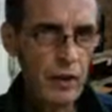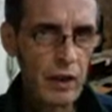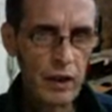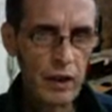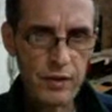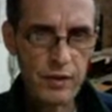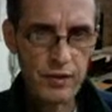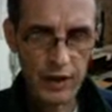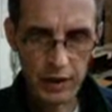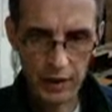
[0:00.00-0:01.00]
Let's
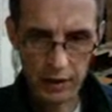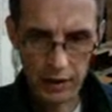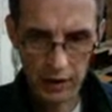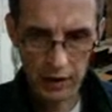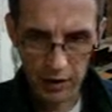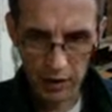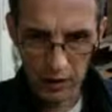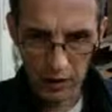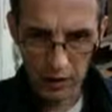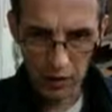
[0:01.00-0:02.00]
say
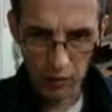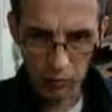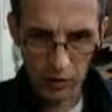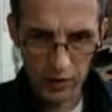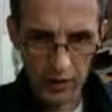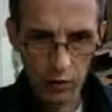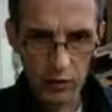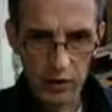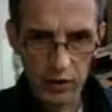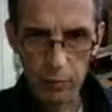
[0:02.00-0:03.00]
we're talking
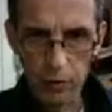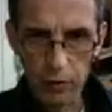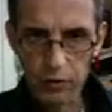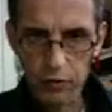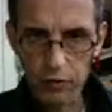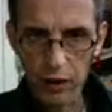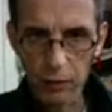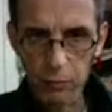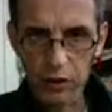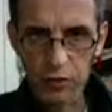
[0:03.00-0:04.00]
about the drag marks